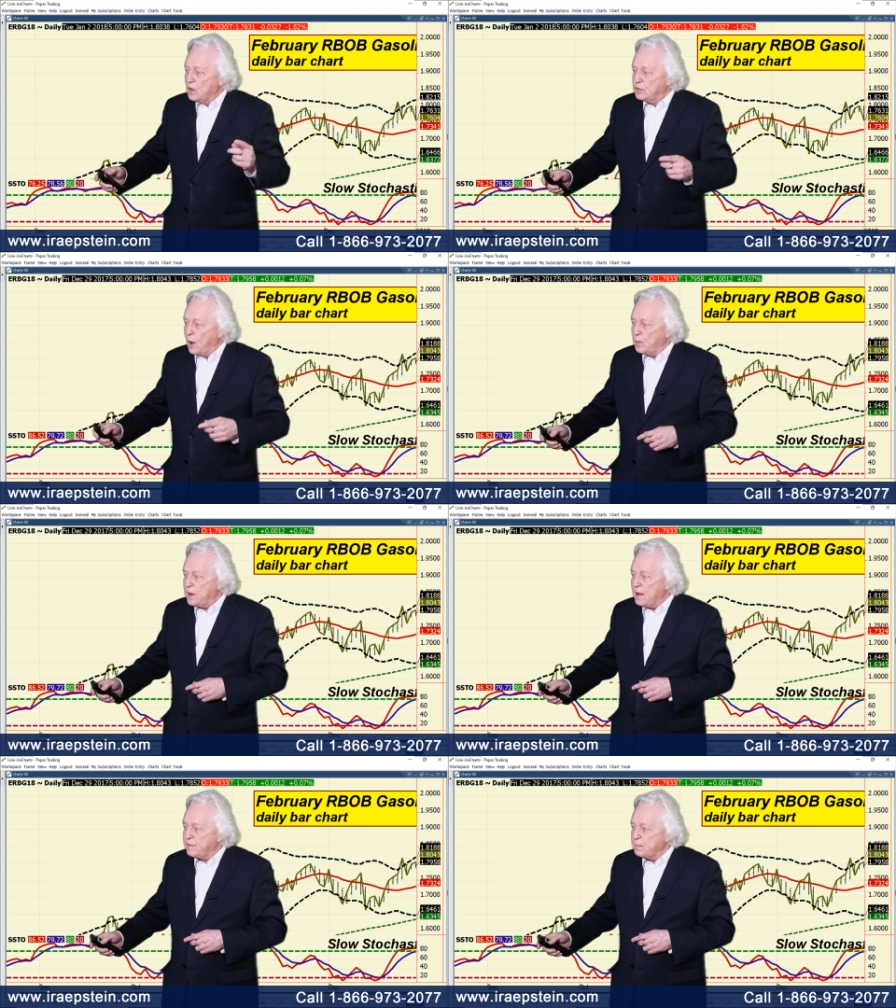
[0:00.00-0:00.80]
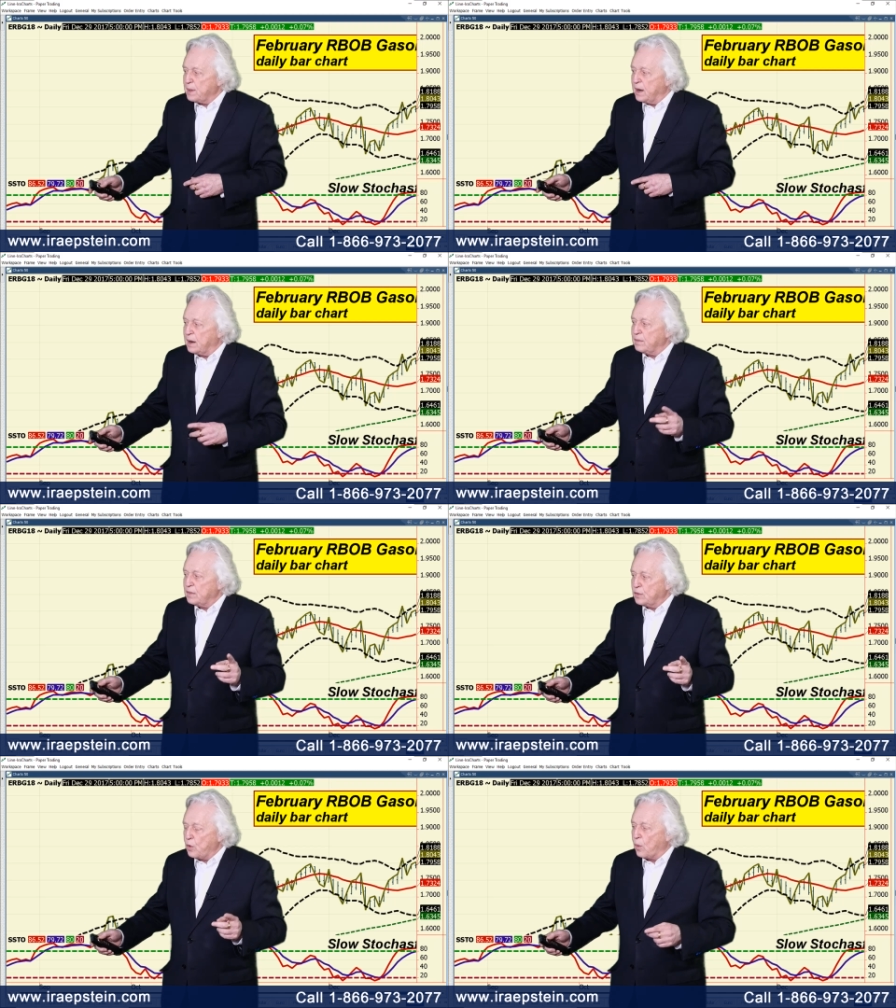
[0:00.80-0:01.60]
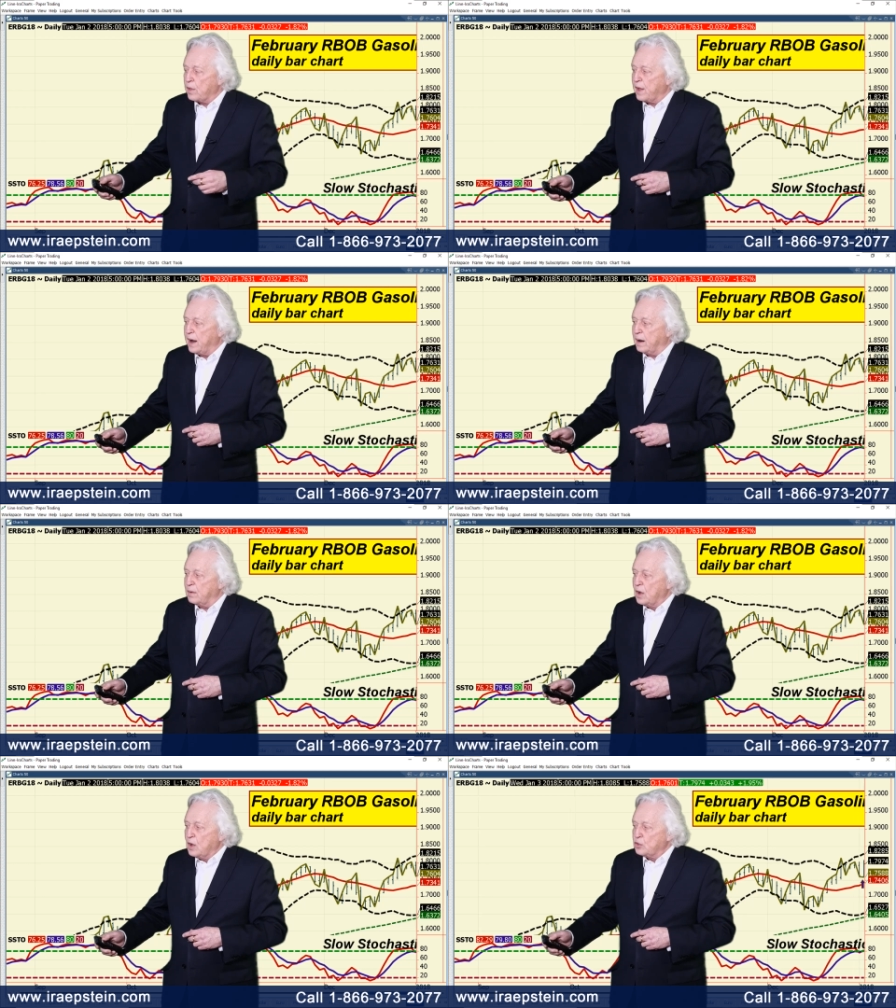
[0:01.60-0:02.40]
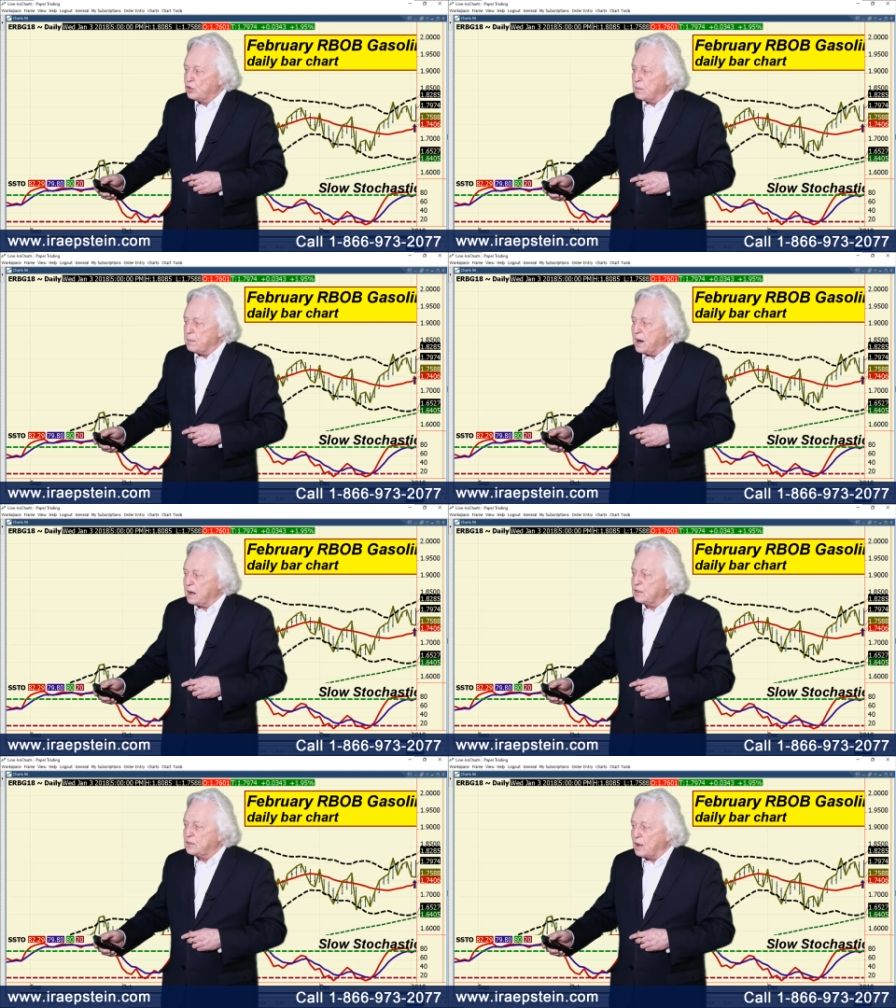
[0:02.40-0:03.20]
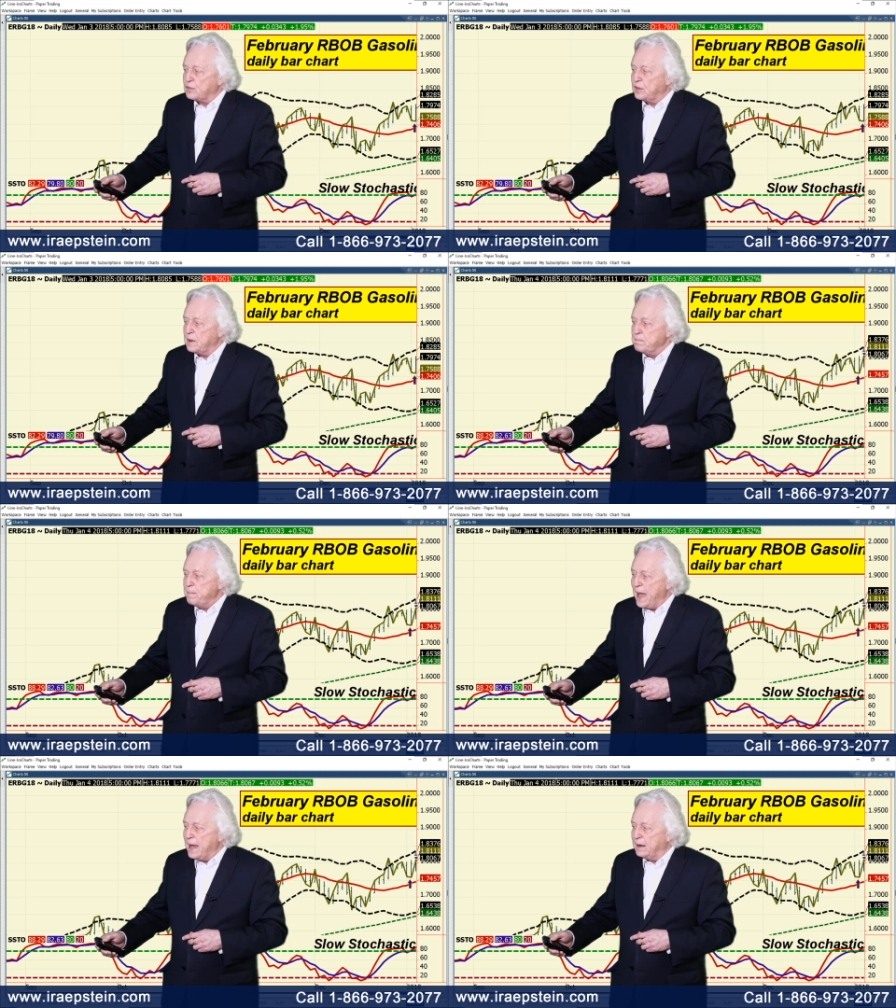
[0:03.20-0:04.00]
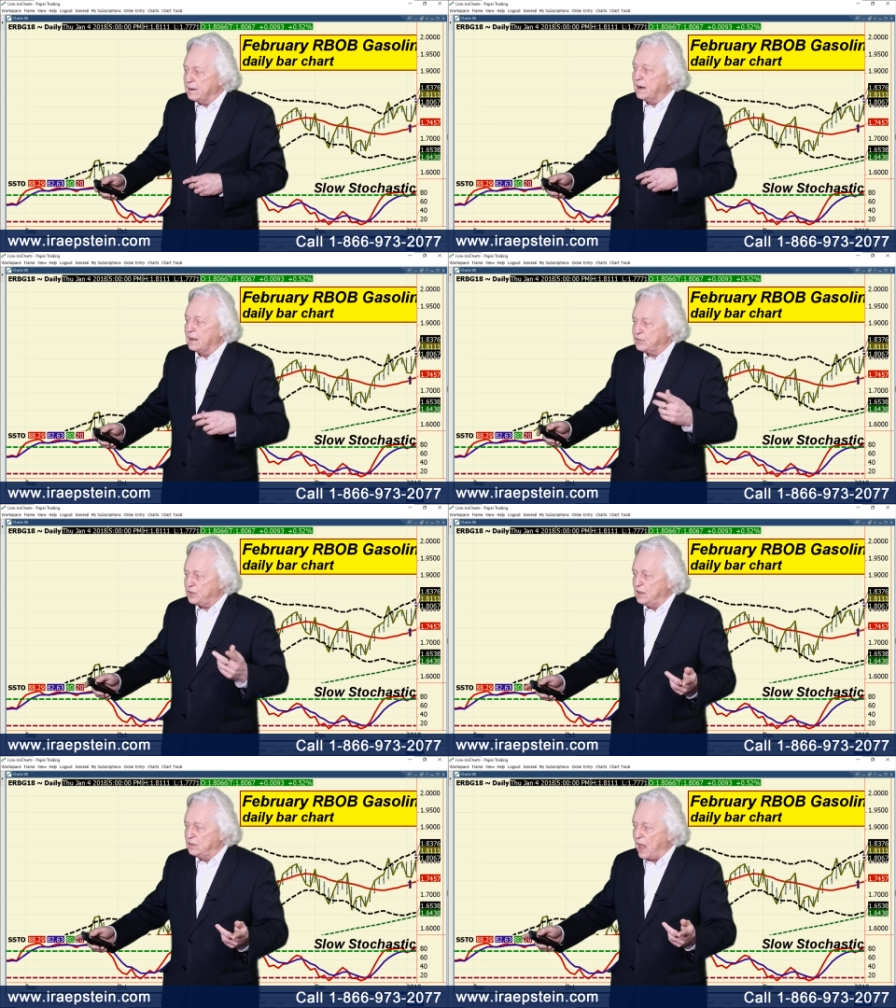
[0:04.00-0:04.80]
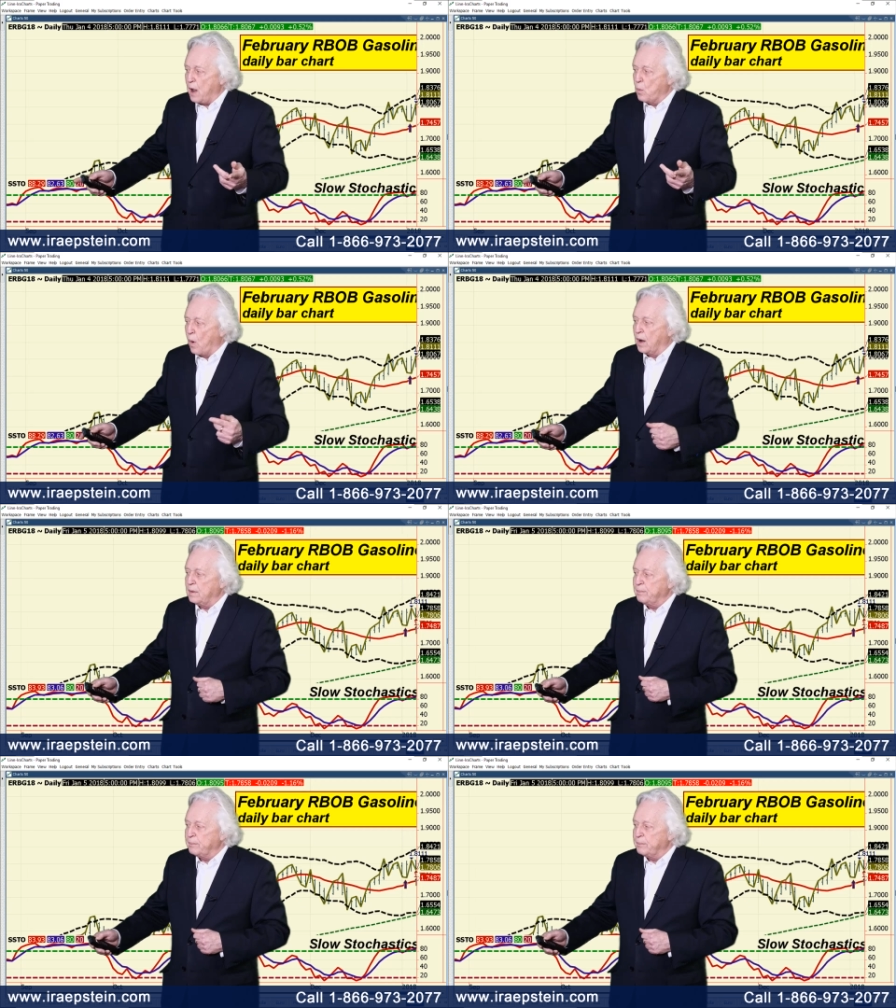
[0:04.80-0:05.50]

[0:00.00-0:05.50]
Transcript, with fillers: don't have them there or there so the market does it embed let's see day one